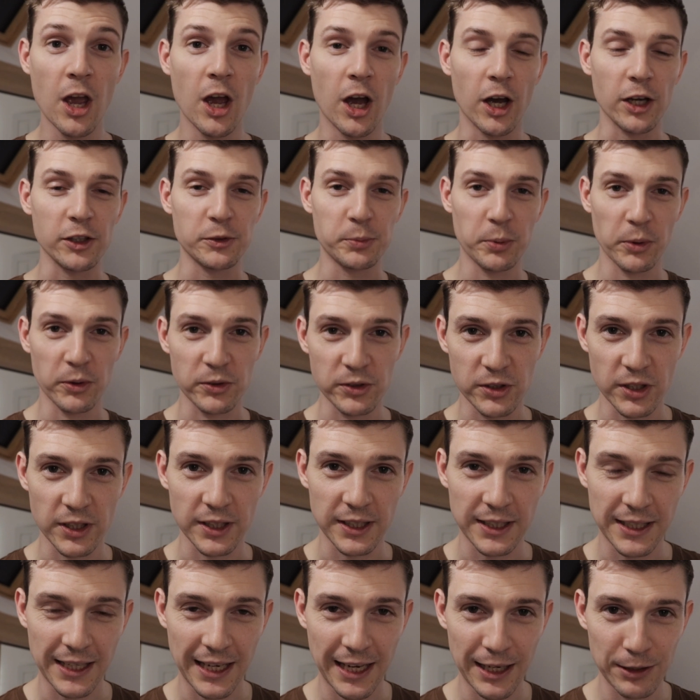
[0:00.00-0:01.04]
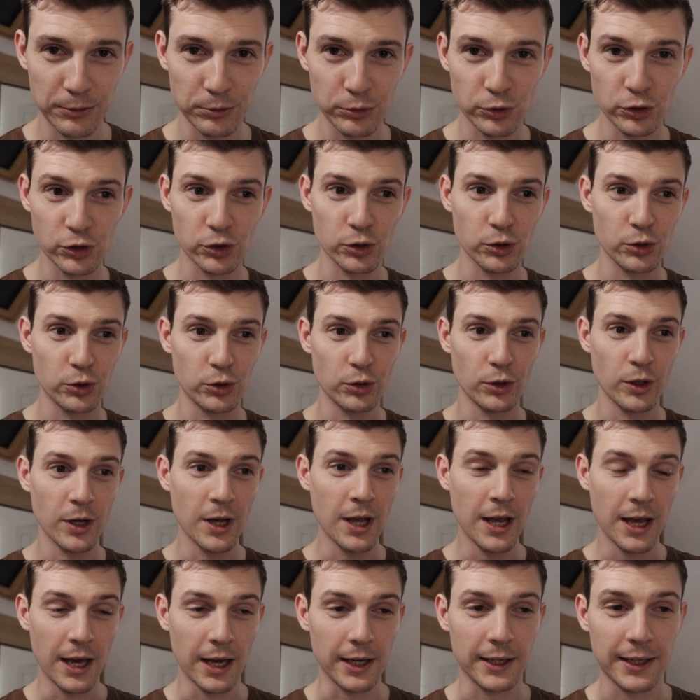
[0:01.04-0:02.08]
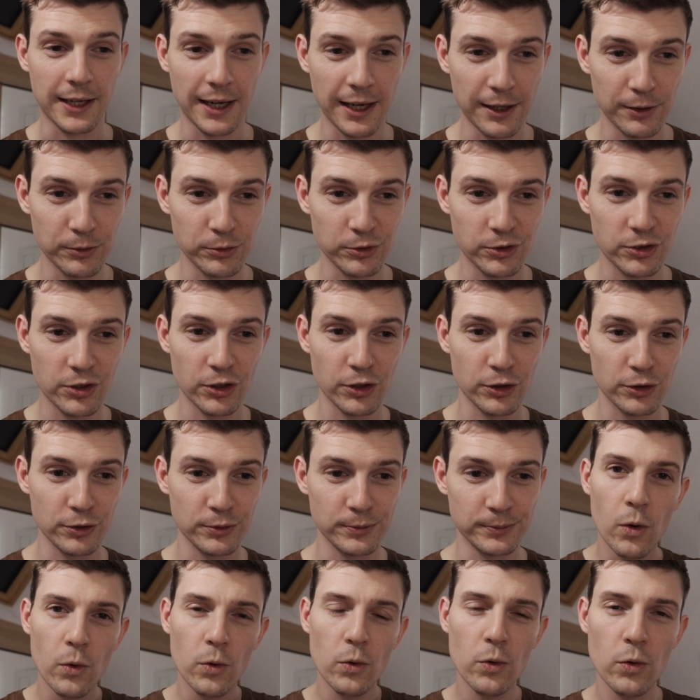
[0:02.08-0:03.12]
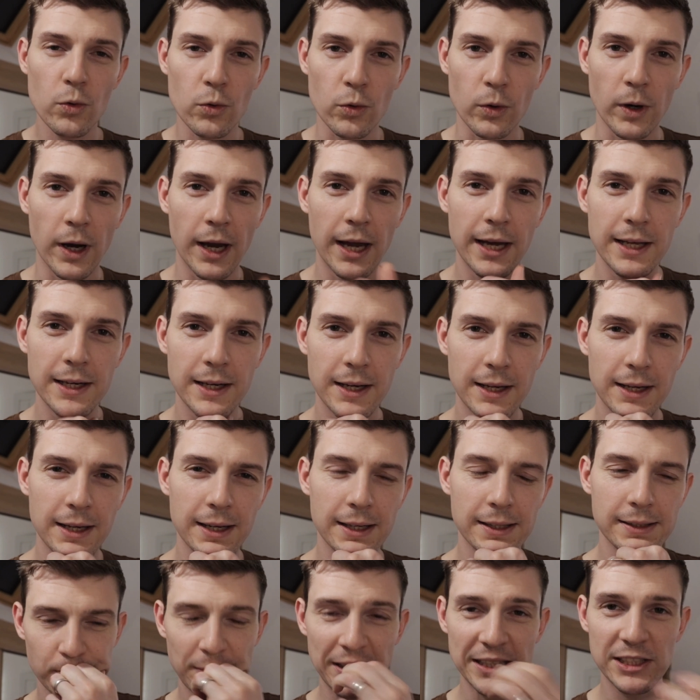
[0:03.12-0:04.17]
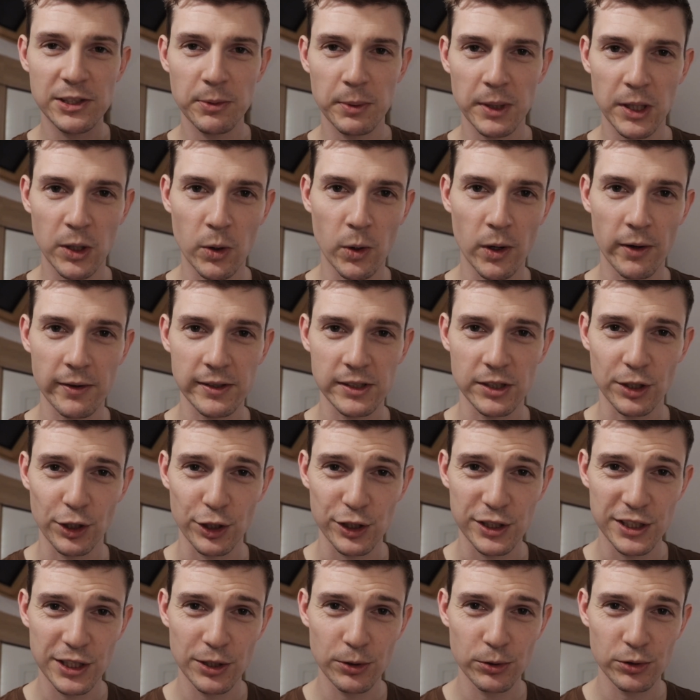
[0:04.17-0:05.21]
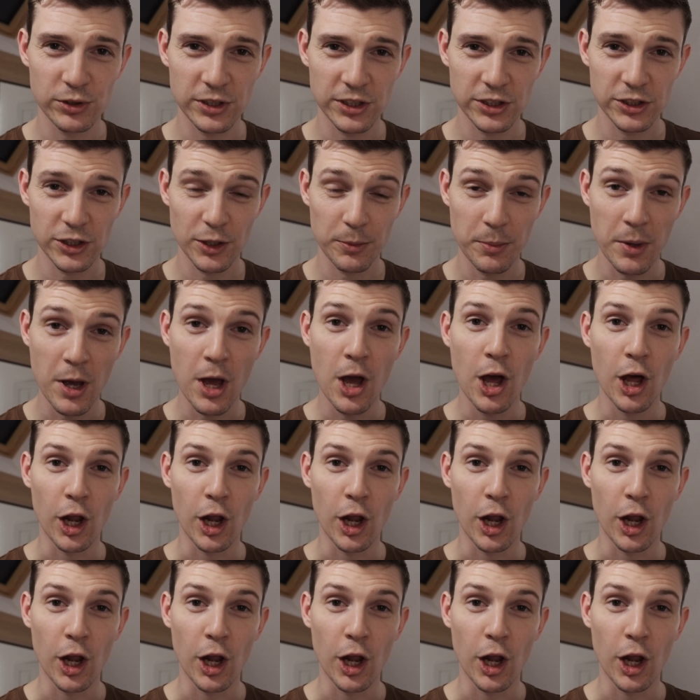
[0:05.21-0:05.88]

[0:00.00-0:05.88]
I've spoken to the council, accountant, and made some inquiries on a till system.